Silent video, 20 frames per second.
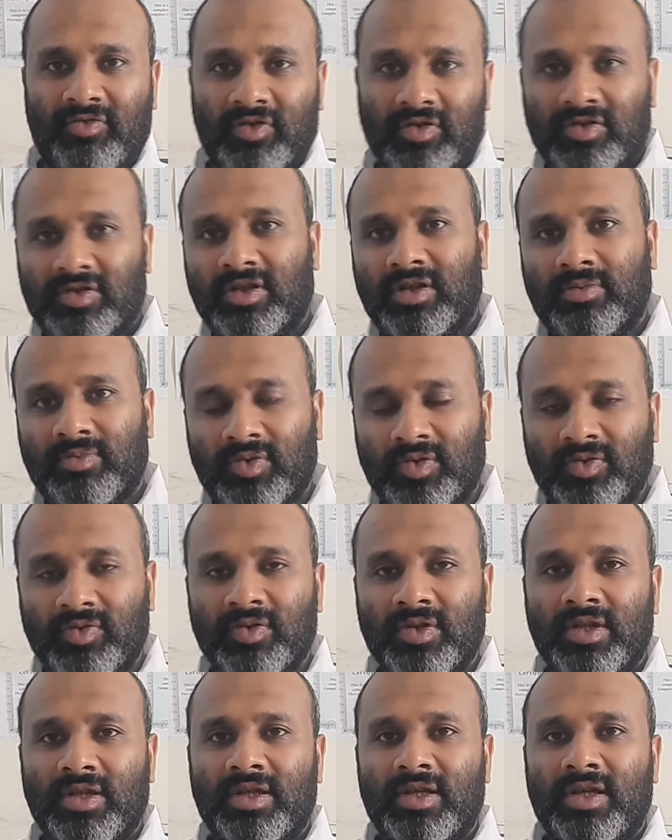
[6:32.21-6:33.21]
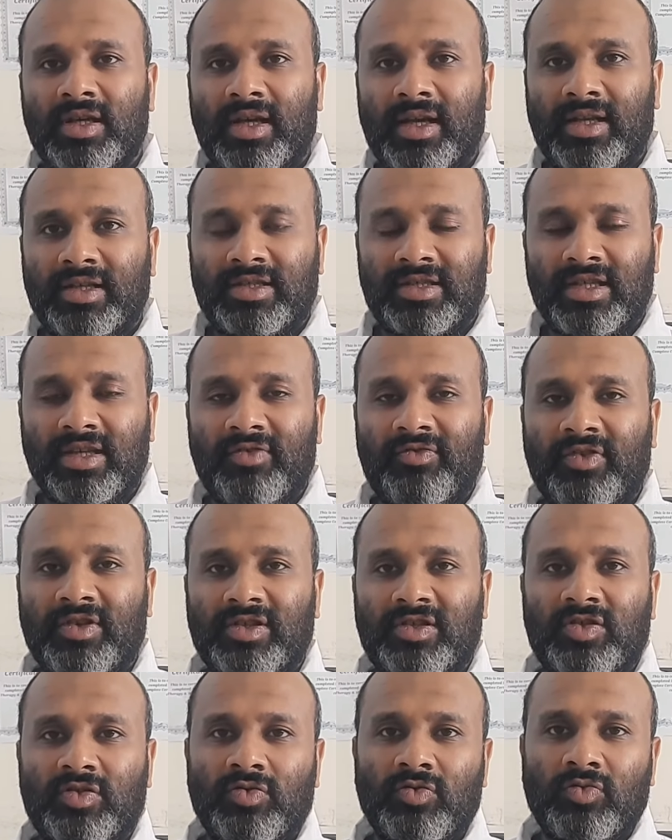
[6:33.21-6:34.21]
for example, and see if
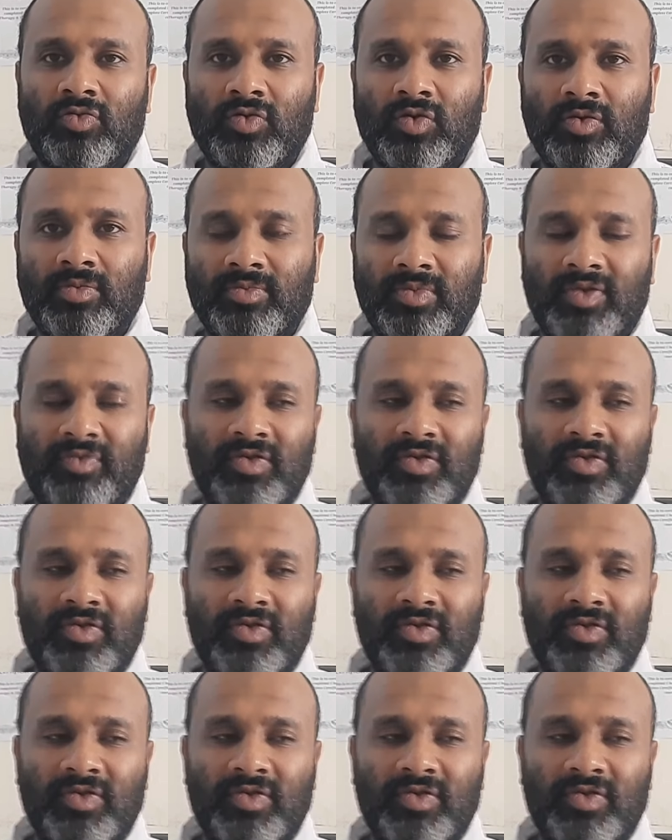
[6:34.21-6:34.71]
it's too warm.